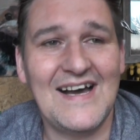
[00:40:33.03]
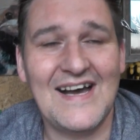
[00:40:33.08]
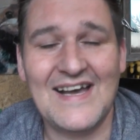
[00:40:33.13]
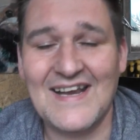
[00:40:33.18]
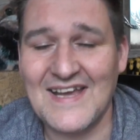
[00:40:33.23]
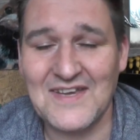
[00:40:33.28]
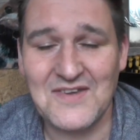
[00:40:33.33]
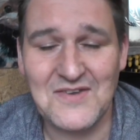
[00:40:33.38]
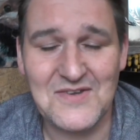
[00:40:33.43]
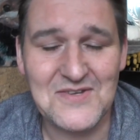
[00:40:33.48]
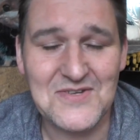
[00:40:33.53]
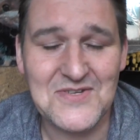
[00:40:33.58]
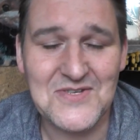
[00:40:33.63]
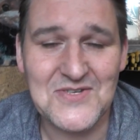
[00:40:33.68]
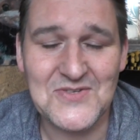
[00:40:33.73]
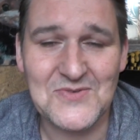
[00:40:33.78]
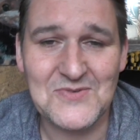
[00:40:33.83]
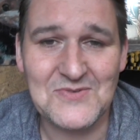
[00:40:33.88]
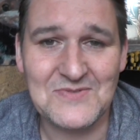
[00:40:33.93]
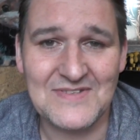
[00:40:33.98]
And I could have
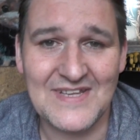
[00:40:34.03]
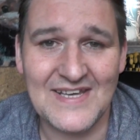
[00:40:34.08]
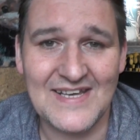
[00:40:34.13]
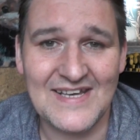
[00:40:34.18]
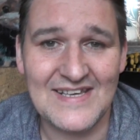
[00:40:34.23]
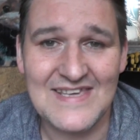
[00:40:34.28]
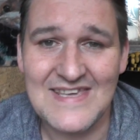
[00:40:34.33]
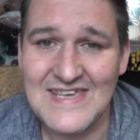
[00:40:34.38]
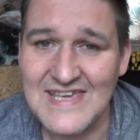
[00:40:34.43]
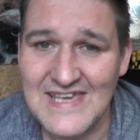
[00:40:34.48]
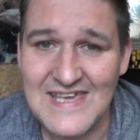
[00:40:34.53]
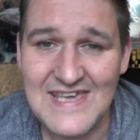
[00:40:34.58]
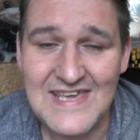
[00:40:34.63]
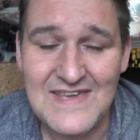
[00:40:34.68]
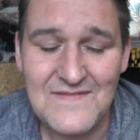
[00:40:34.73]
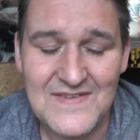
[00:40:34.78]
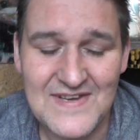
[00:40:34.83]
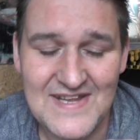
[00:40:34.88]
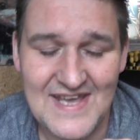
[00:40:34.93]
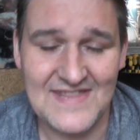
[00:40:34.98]
sold that,
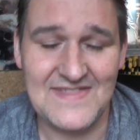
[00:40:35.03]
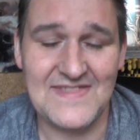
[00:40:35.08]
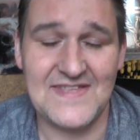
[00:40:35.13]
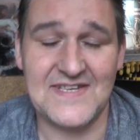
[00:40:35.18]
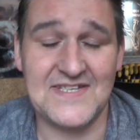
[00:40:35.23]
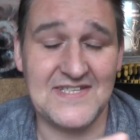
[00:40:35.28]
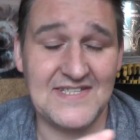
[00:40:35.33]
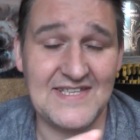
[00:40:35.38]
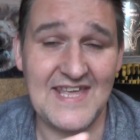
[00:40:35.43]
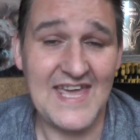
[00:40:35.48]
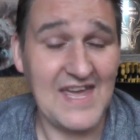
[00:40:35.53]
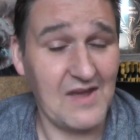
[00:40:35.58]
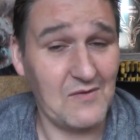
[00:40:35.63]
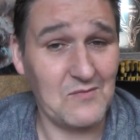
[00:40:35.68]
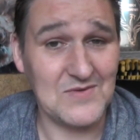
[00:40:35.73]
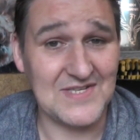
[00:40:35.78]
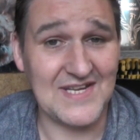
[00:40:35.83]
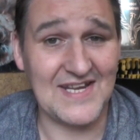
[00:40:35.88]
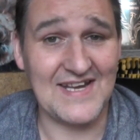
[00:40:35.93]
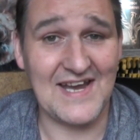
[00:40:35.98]
even in the state
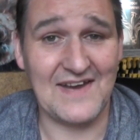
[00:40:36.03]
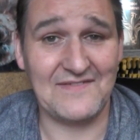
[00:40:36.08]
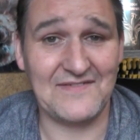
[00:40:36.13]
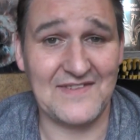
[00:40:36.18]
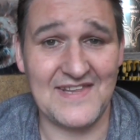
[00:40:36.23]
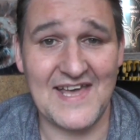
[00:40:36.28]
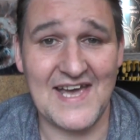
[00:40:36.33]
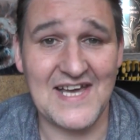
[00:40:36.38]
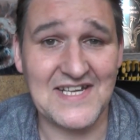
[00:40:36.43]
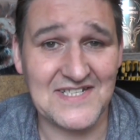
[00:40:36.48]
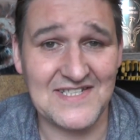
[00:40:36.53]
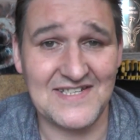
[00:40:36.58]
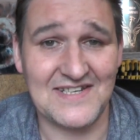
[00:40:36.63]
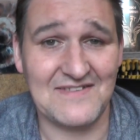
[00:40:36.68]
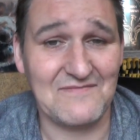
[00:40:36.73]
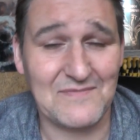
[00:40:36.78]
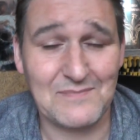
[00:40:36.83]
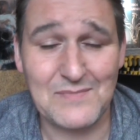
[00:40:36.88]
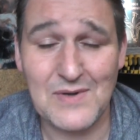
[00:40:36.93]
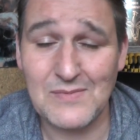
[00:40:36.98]
it was in after the accident,